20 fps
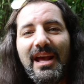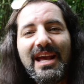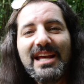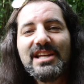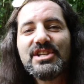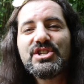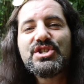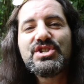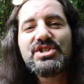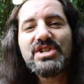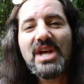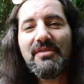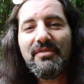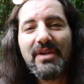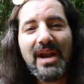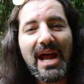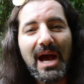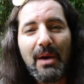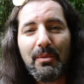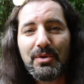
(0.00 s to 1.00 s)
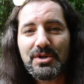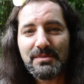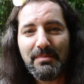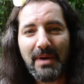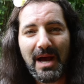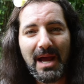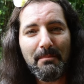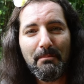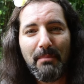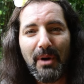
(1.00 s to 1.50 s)
It's seven hours
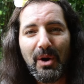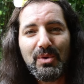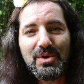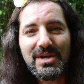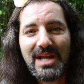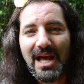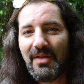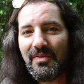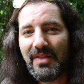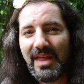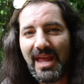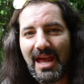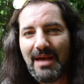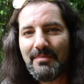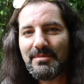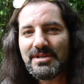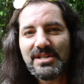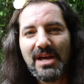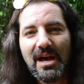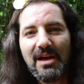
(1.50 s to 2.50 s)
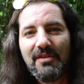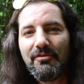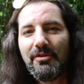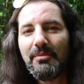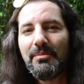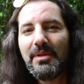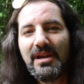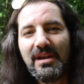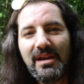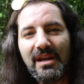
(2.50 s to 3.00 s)
by boat down the Amazon
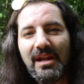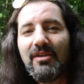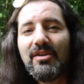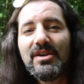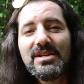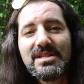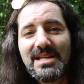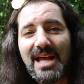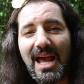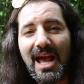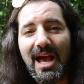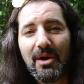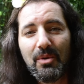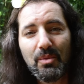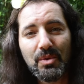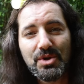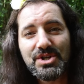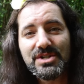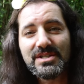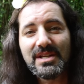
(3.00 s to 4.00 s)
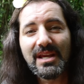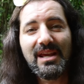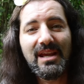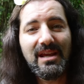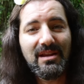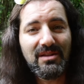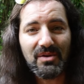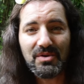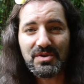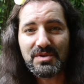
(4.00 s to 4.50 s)
from the nearest town, which is
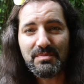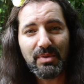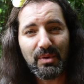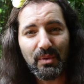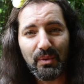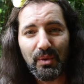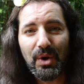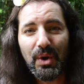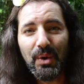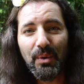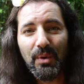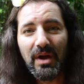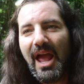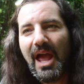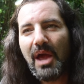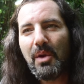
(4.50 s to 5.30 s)
Iquitos, Peru.